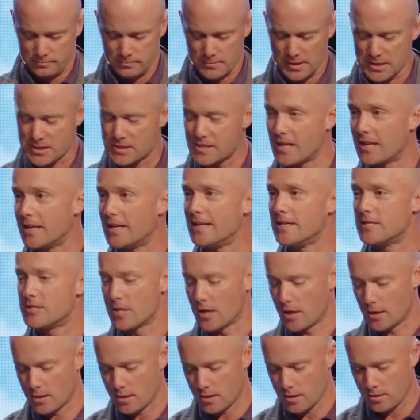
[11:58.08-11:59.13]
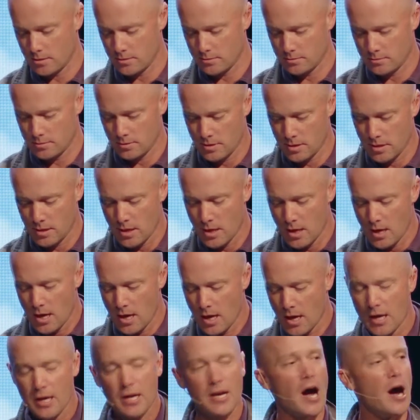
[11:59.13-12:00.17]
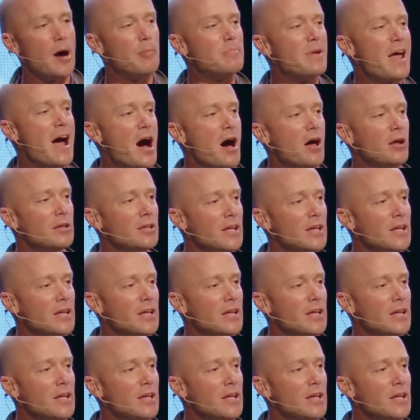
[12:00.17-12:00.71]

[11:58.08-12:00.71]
they say to each other. Come now,